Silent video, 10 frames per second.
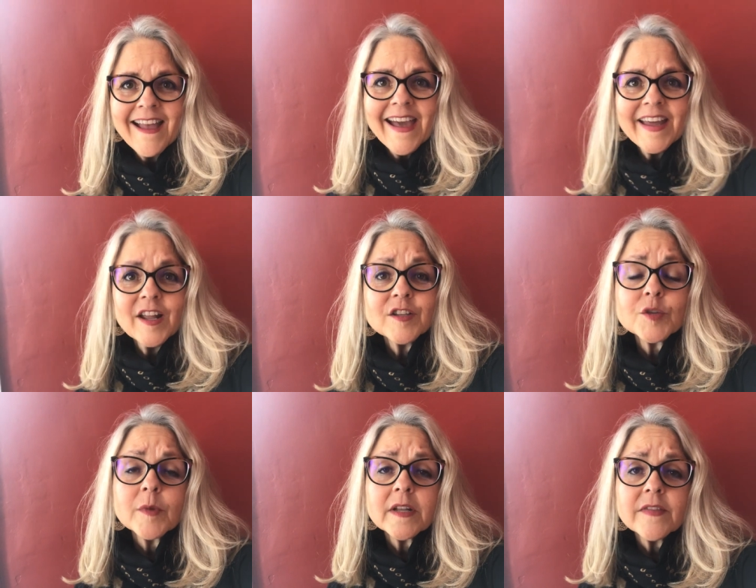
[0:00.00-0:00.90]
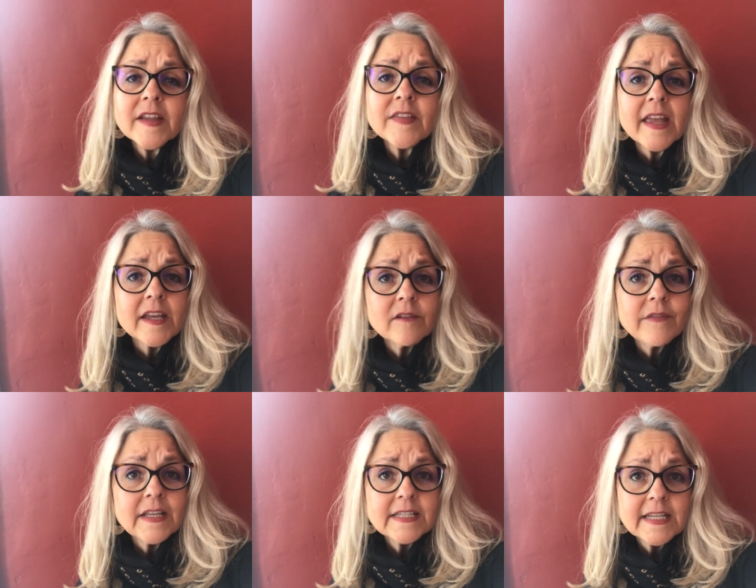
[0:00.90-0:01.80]
And I also want to thank the
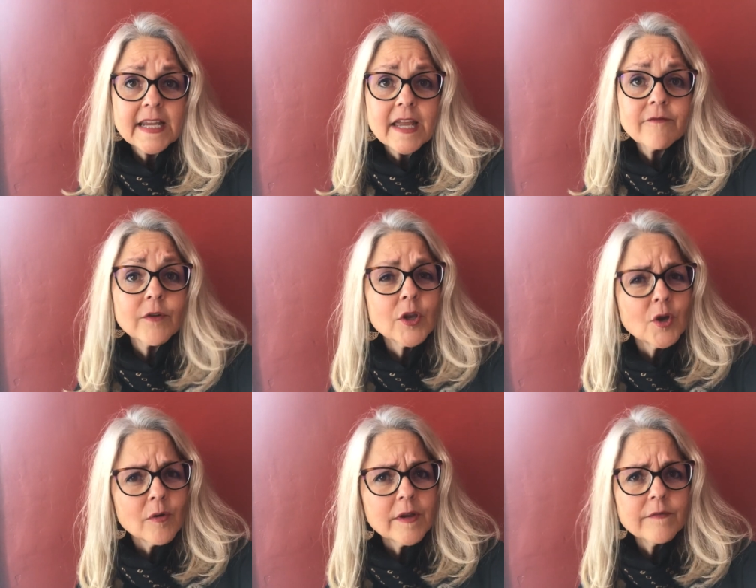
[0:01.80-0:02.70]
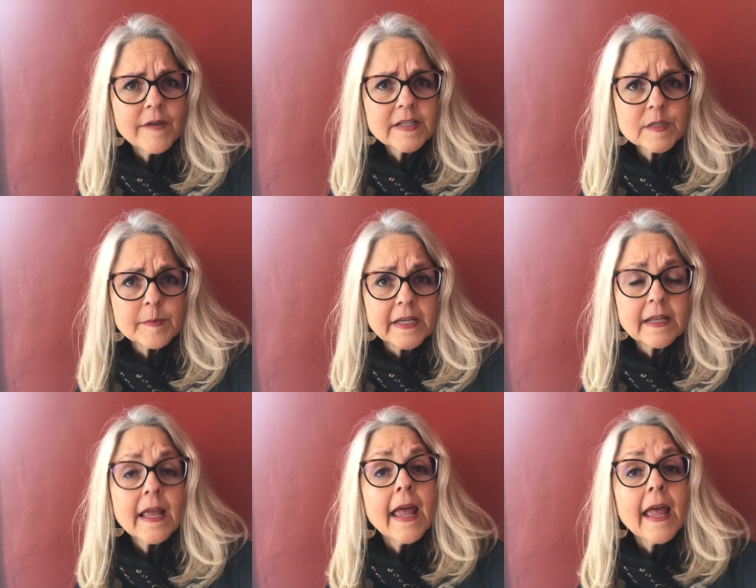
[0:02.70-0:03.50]
NVTA for your investment